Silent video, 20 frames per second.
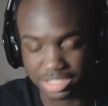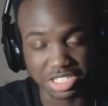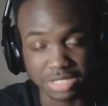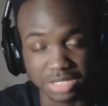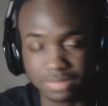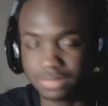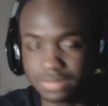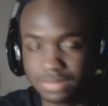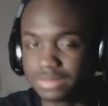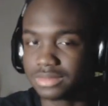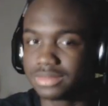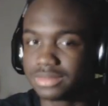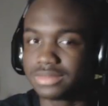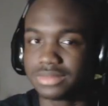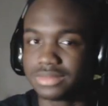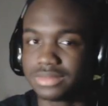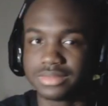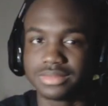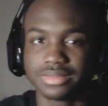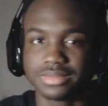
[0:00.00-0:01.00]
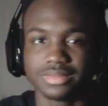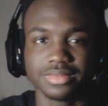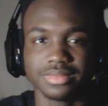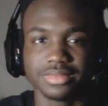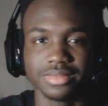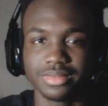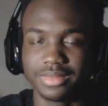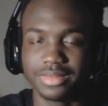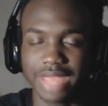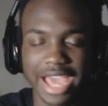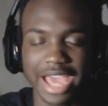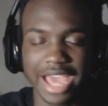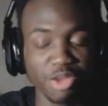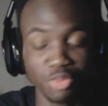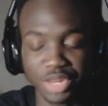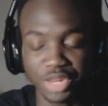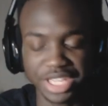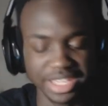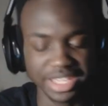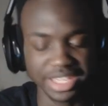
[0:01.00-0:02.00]
she,
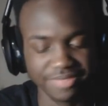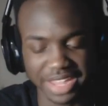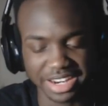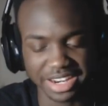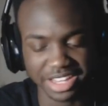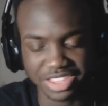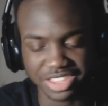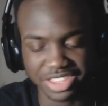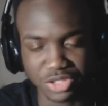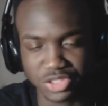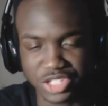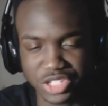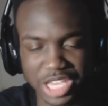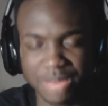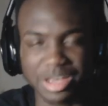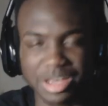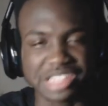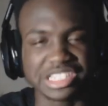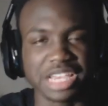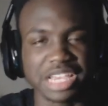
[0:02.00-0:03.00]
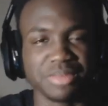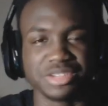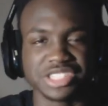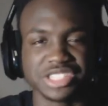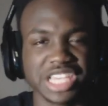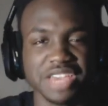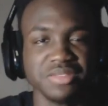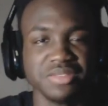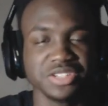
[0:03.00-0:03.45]
I don't really got nothing else to say about Saber.